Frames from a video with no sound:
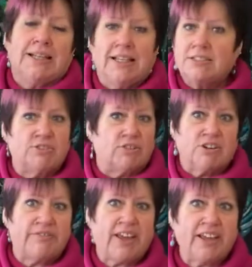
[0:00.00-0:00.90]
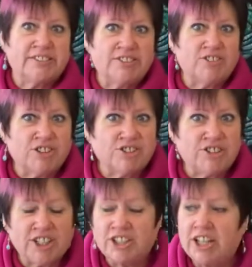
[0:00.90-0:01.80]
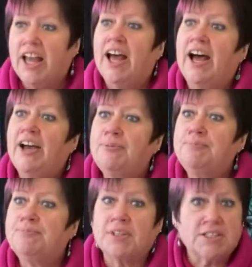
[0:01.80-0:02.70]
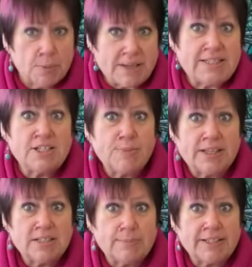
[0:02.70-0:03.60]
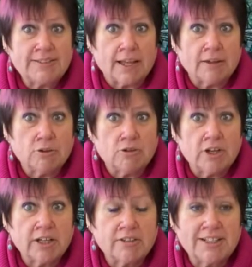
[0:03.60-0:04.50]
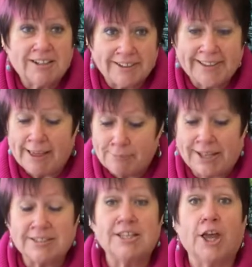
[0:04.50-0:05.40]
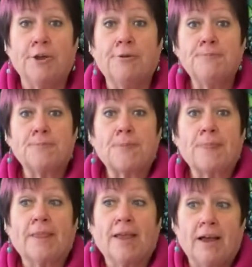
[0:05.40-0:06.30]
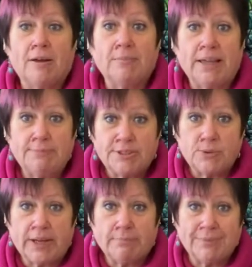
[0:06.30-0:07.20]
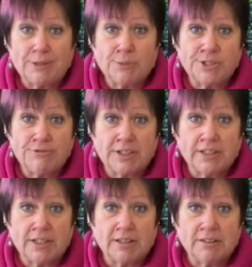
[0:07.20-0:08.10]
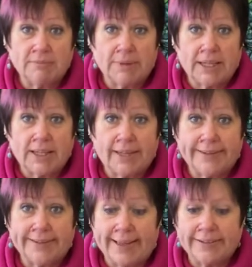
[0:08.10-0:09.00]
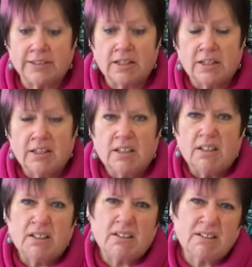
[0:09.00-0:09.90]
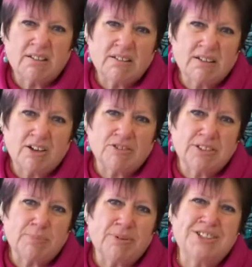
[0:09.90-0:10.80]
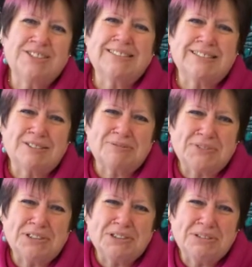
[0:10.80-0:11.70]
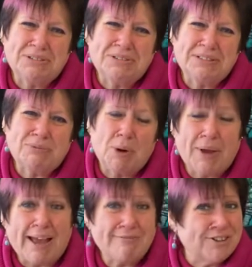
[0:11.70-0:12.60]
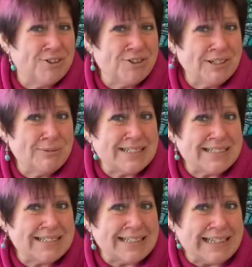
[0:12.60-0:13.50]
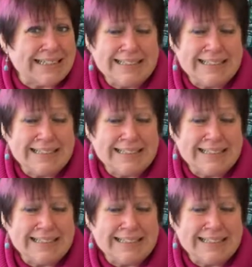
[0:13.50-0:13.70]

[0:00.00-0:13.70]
It's not going to fit. It's not going to stretch. So message me is the best thing. All right, because then I can get back to you in between me wittering and making. And I've got depression this afternoon. That's why we're having an early witter today.